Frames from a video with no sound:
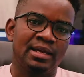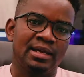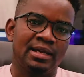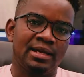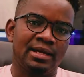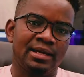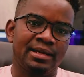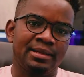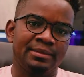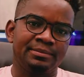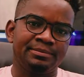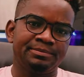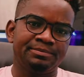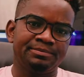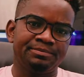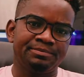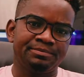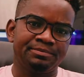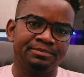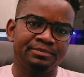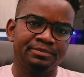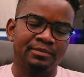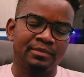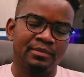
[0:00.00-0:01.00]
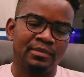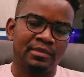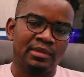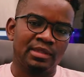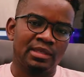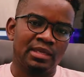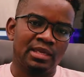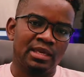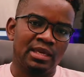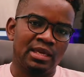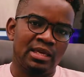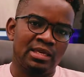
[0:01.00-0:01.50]

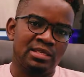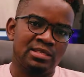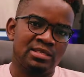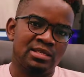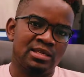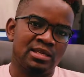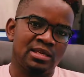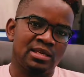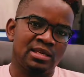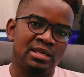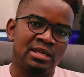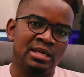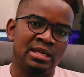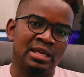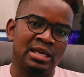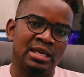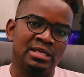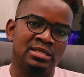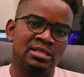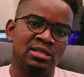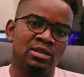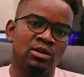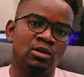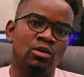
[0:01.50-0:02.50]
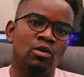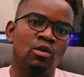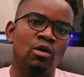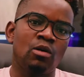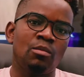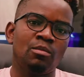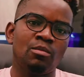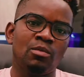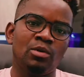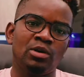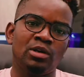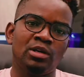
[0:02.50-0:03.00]
as a
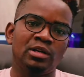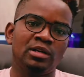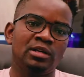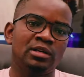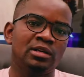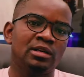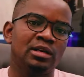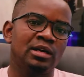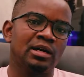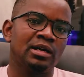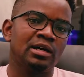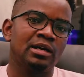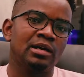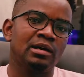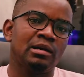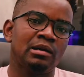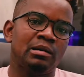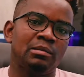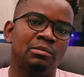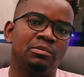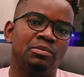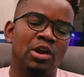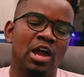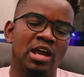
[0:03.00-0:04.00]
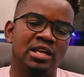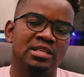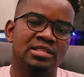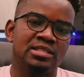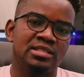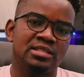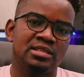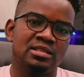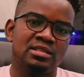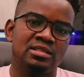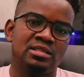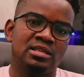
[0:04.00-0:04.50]
common
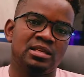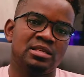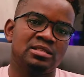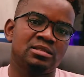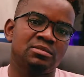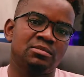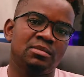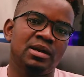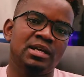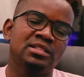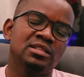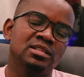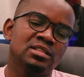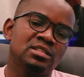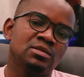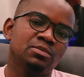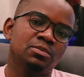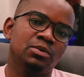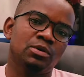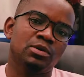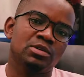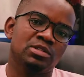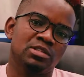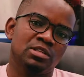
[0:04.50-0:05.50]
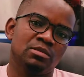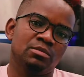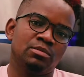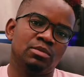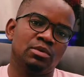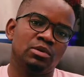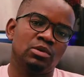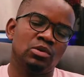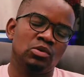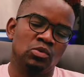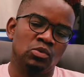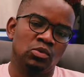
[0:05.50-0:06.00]
practice, as much as
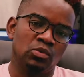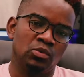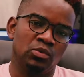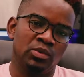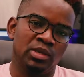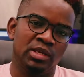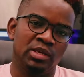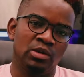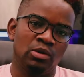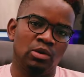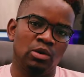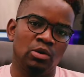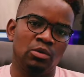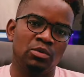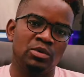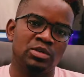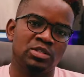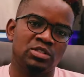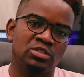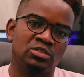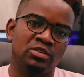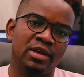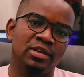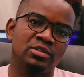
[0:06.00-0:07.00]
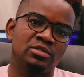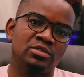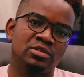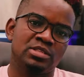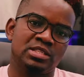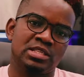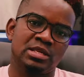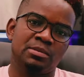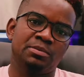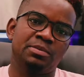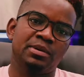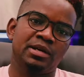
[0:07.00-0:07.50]
possible, we always try to
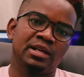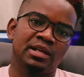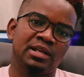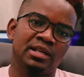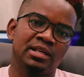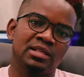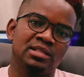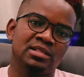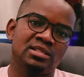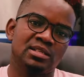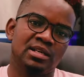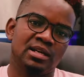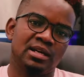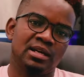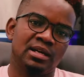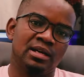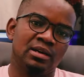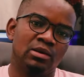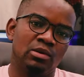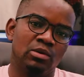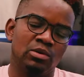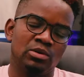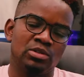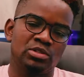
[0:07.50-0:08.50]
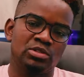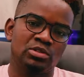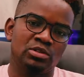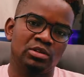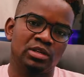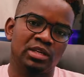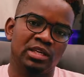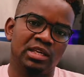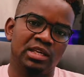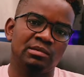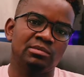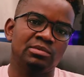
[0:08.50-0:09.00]
separate audio
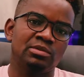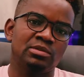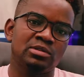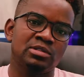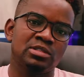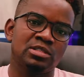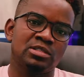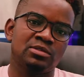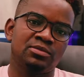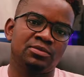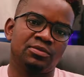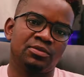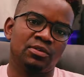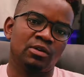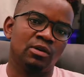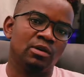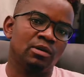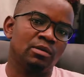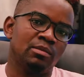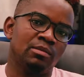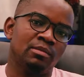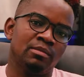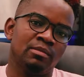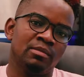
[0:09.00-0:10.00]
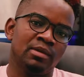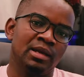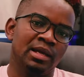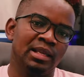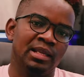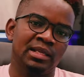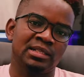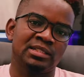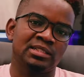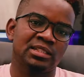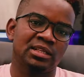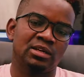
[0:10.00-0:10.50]
cables from
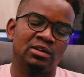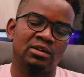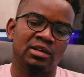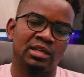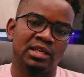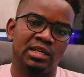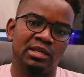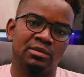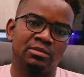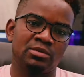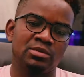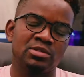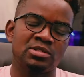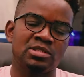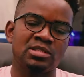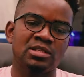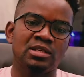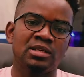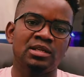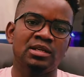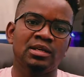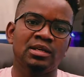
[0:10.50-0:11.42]
electrical cables,